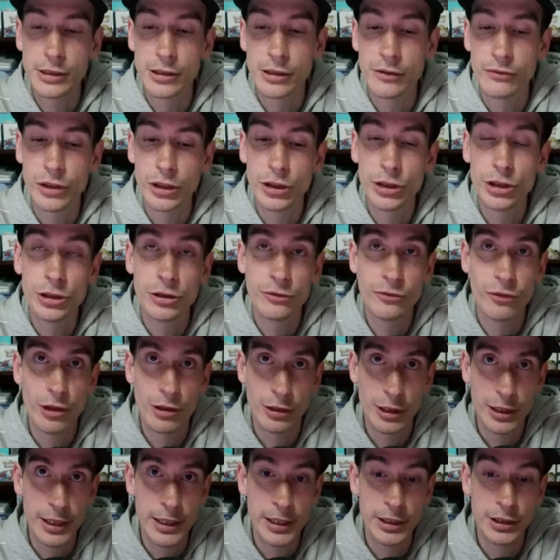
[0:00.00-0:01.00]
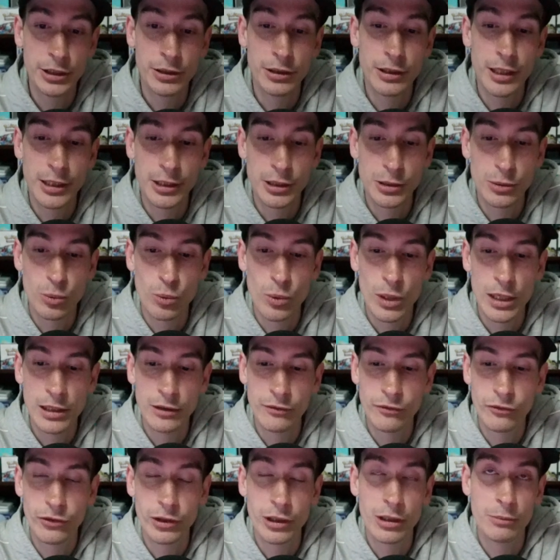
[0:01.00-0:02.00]
of the new Volcanion as
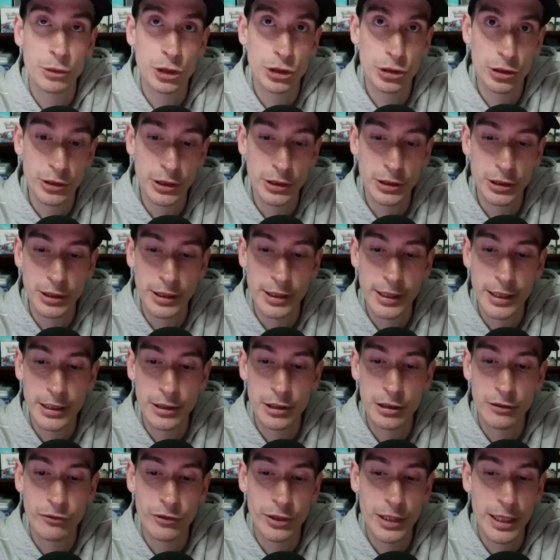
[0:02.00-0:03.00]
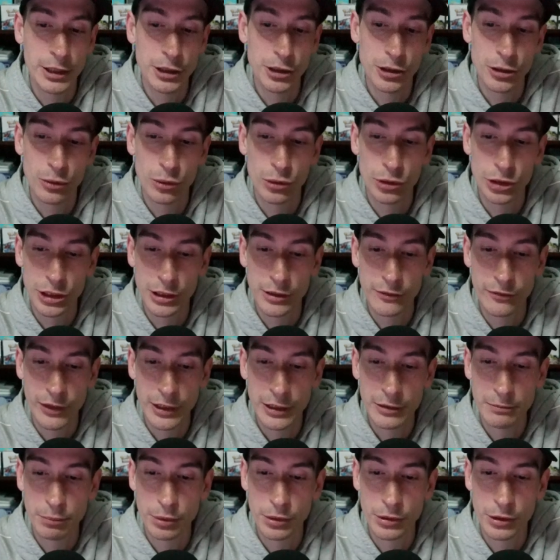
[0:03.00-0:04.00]
well from Journey Together for that Scorching
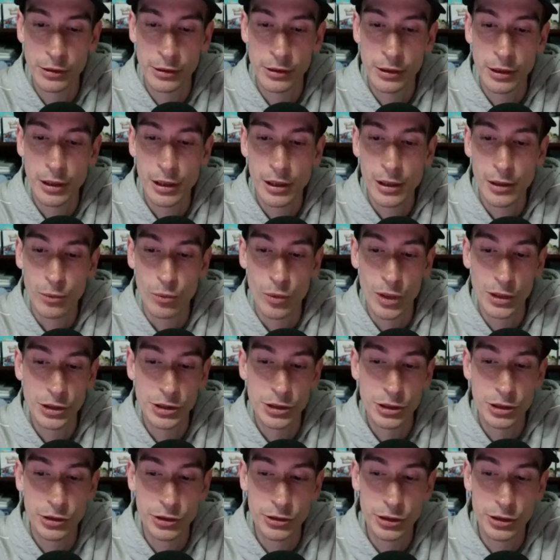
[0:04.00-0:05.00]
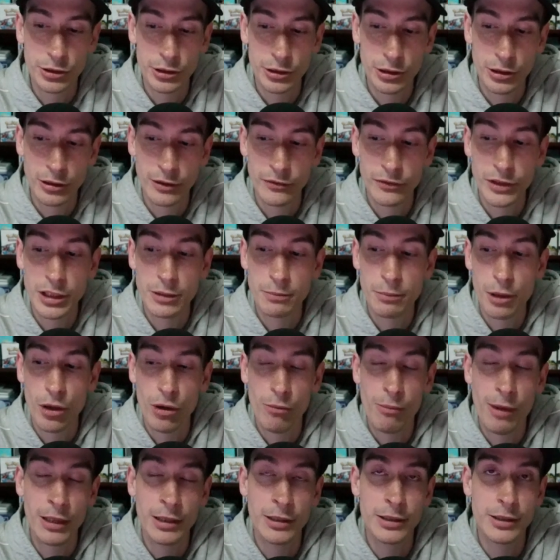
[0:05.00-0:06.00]
Vapor. Once during your turn, if this
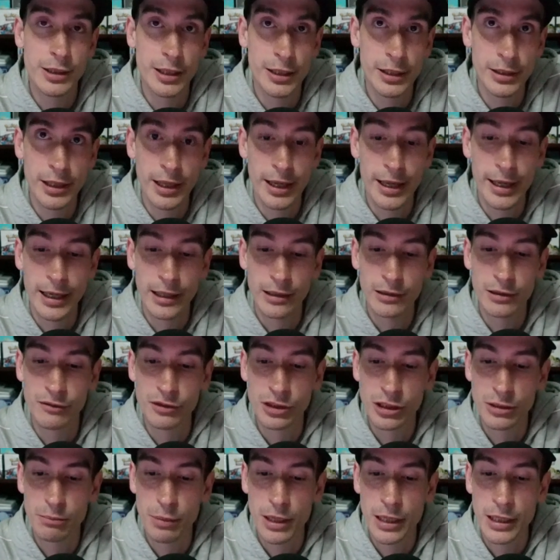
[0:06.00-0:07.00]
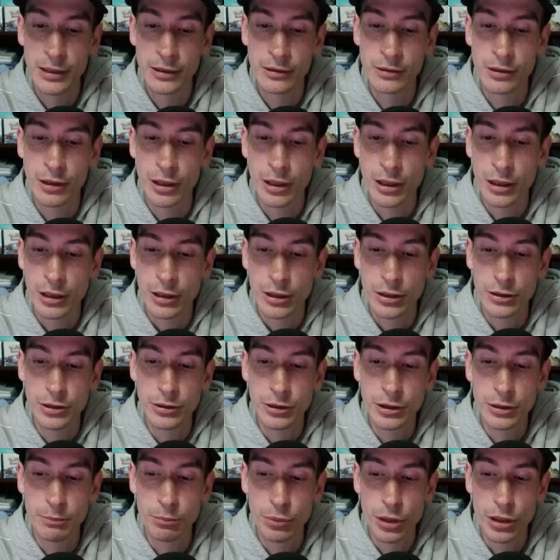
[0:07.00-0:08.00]
Pokemon is in the active spot,
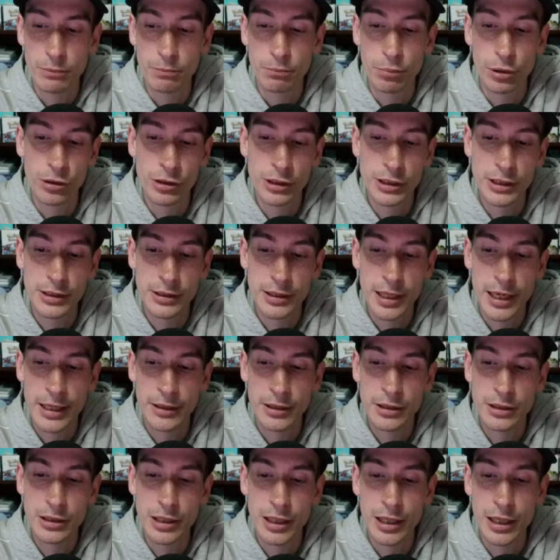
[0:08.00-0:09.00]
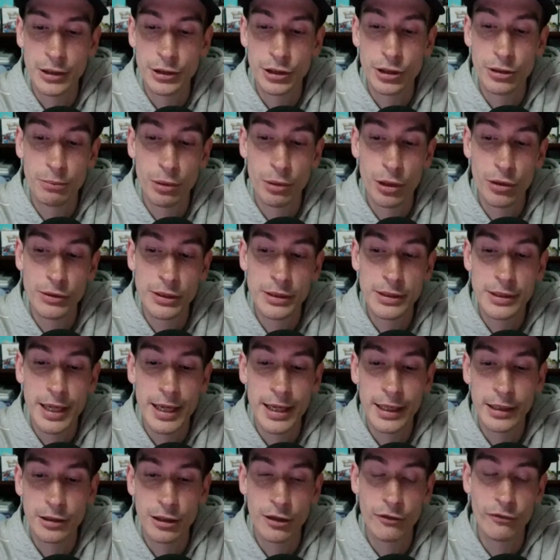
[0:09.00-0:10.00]
you can put burn status on your opponent's
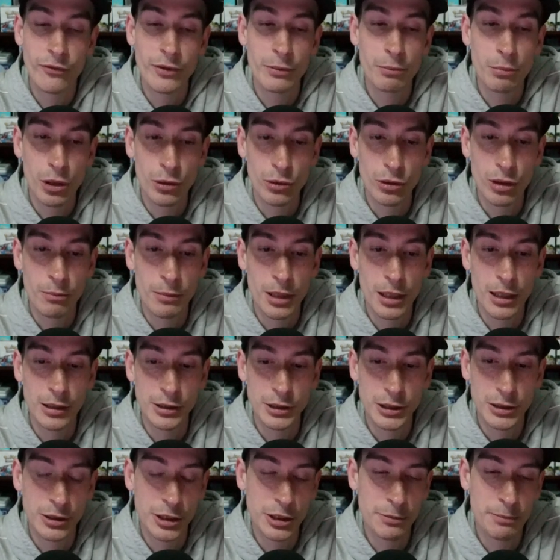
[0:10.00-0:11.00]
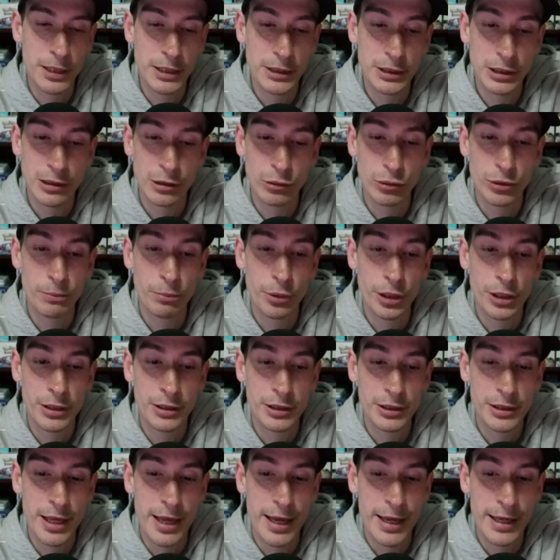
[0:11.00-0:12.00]
active Pokemon. So this is basically we put it
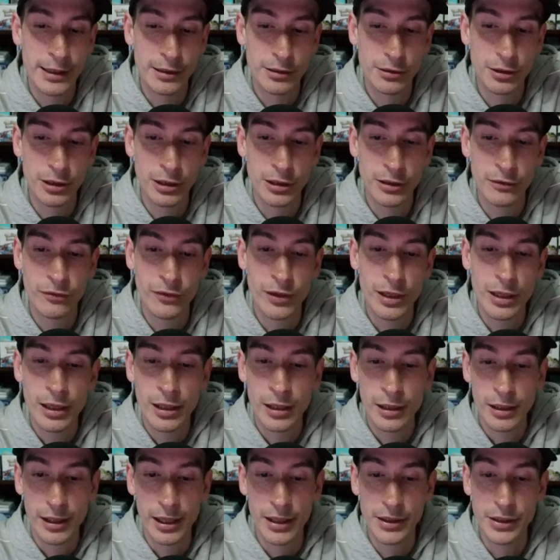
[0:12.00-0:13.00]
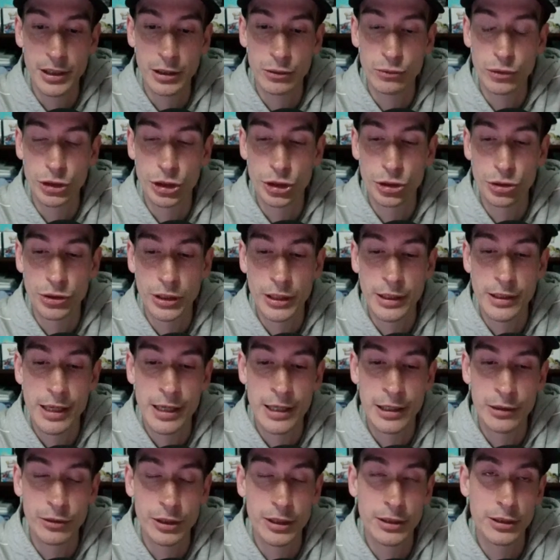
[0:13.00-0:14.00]
into the active and then retreat
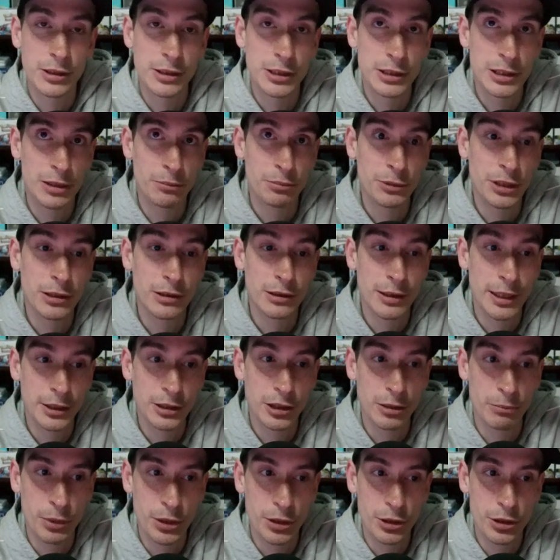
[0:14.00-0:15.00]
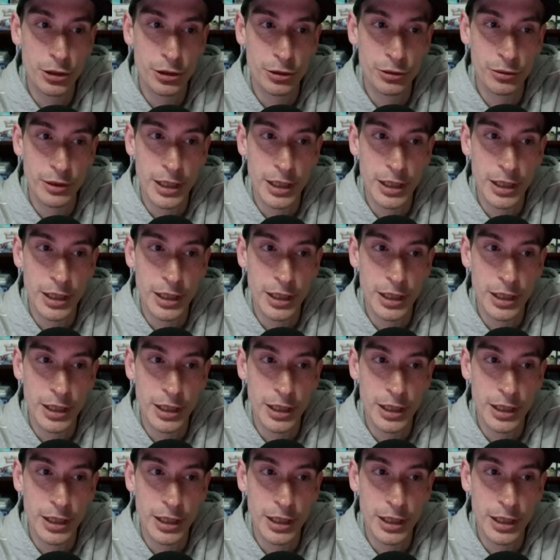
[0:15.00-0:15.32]
out into something like the Bidoof